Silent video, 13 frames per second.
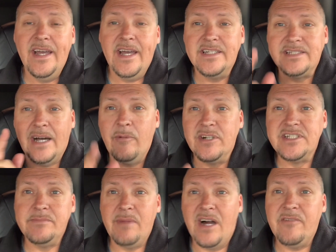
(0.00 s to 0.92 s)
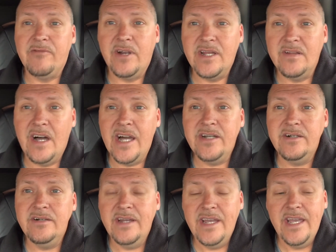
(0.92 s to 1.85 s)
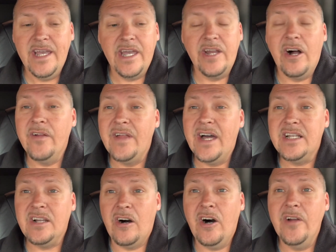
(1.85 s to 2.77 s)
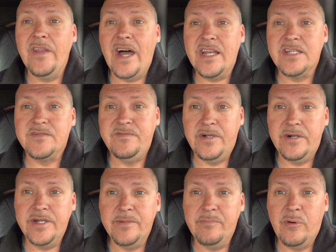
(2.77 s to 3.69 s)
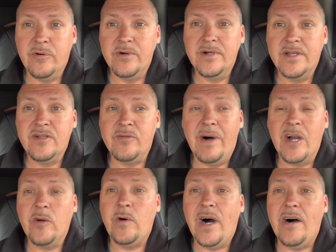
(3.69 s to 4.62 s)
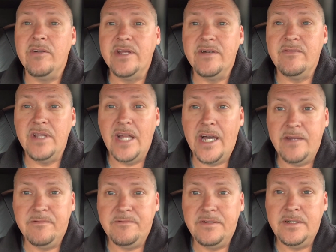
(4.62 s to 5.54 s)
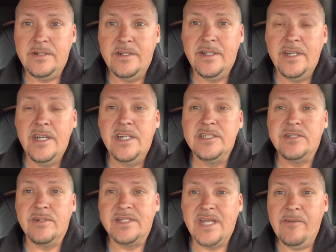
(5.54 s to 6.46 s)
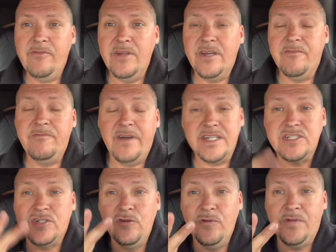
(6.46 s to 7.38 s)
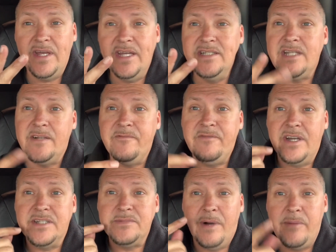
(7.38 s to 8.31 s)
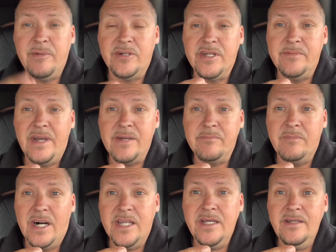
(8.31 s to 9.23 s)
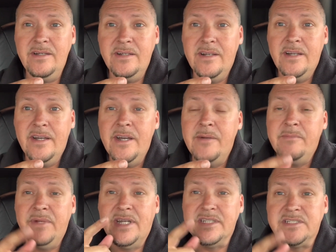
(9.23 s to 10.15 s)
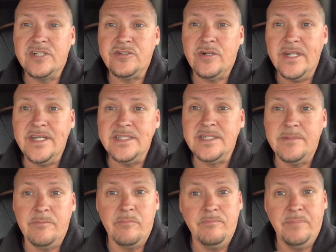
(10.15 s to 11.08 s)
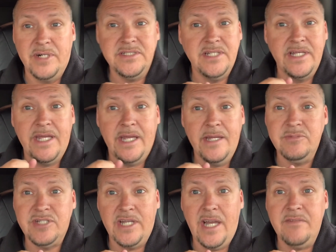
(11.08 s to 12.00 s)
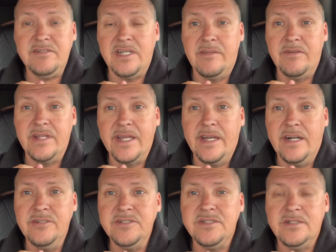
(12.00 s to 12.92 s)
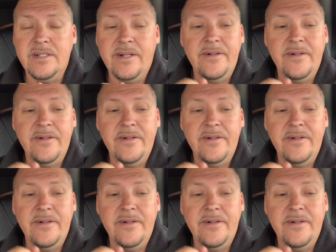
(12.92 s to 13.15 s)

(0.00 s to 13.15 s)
as I was in my Freightliner, and all that is very important to my quality of life. So it definitely affects two things. It affects my ability to make money because the truck isn't busting camshafts and everything else.